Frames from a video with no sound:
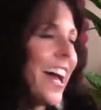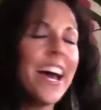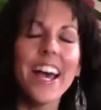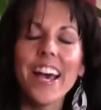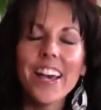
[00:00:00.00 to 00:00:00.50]

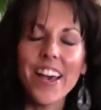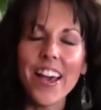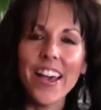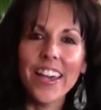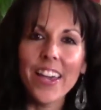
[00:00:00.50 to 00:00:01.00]

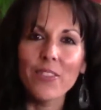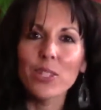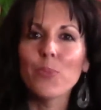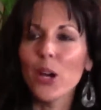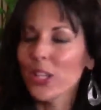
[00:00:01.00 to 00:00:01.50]
I have a
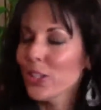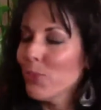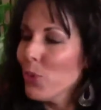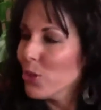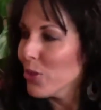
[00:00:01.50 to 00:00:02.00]
small
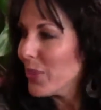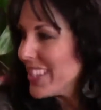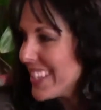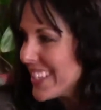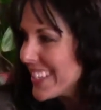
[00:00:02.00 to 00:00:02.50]
little portrait
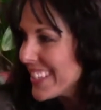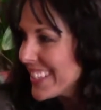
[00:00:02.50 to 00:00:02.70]
business.